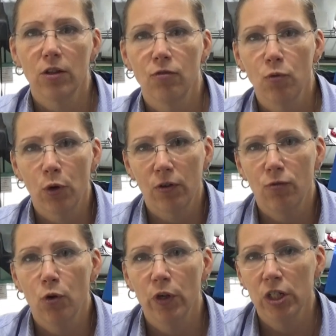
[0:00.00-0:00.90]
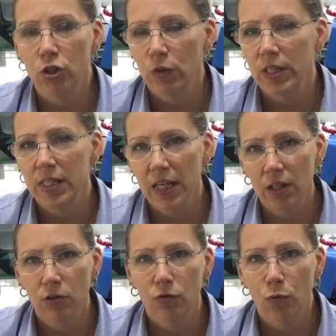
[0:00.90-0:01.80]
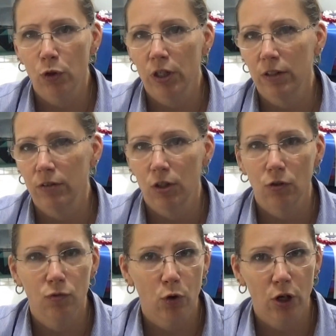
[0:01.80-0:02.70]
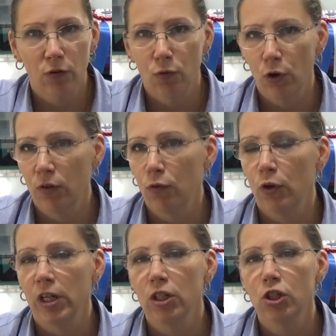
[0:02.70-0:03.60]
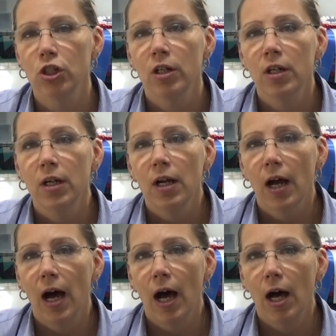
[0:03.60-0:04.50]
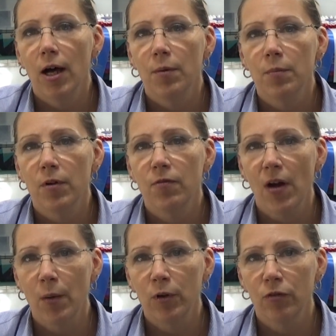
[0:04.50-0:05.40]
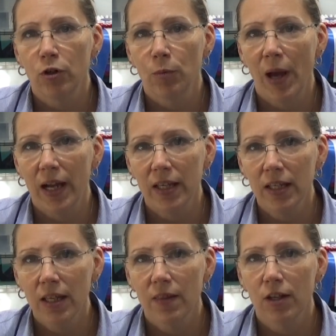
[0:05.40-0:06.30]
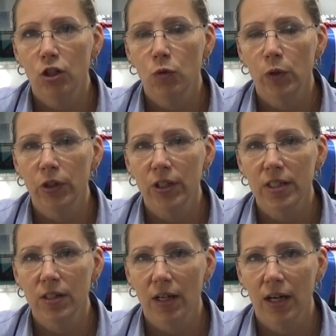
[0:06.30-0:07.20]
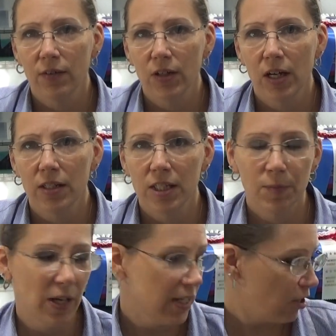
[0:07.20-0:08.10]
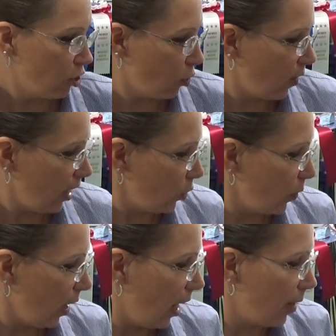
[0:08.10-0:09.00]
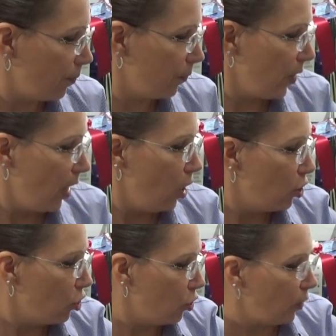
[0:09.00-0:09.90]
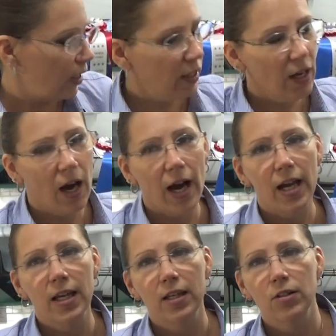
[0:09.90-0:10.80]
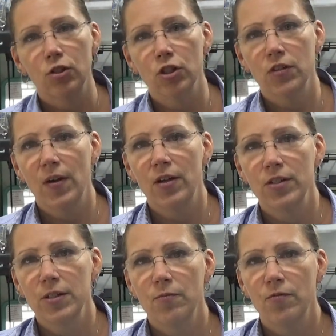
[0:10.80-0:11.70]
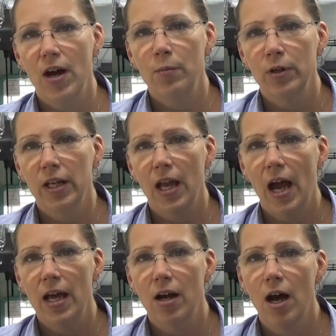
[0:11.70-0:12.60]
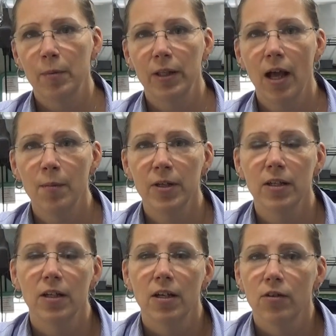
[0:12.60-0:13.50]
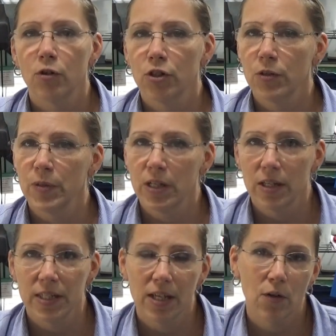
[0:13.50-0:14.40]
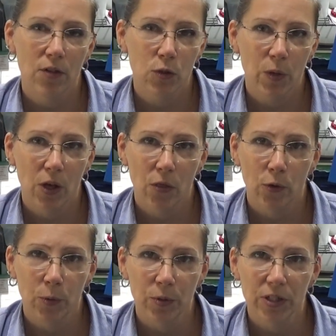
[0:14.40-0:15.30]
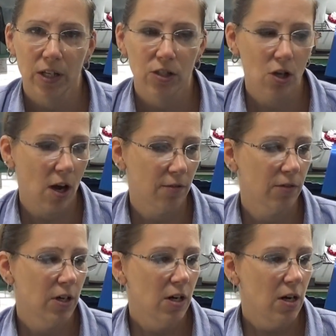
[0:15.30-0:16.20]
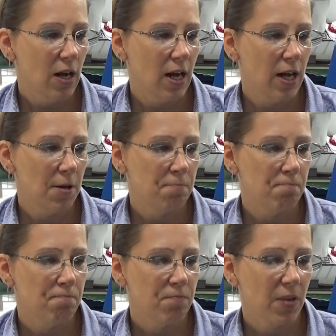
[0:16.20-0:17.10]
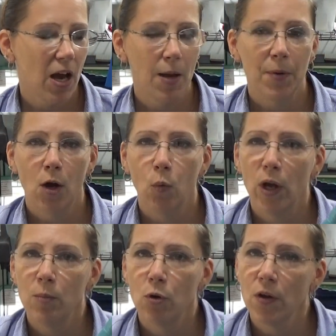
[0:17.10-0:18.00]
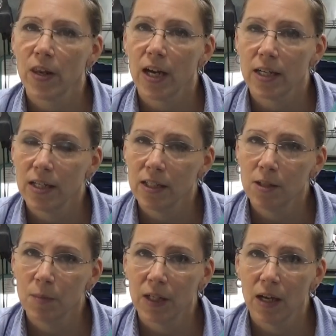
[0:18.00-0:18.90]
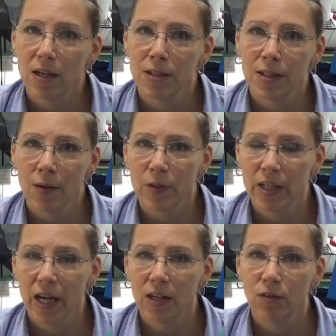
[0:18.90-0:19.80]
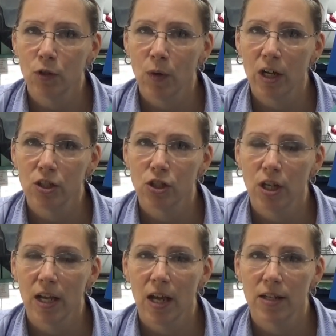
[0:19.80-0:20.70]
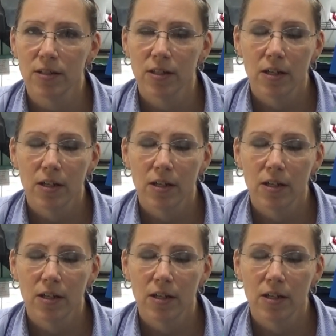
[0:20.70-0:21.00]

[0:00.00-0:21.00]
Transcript: 44 inch or a standard 40 to 44 inch fabric for your backing, then you will need to kind of cut and splice. And so that's what I'm doing. I just found some fabric at Hobby Lobby. Of course, it was on sale this week, 30% off. I bought way more than I needed because I was kind of in a rush and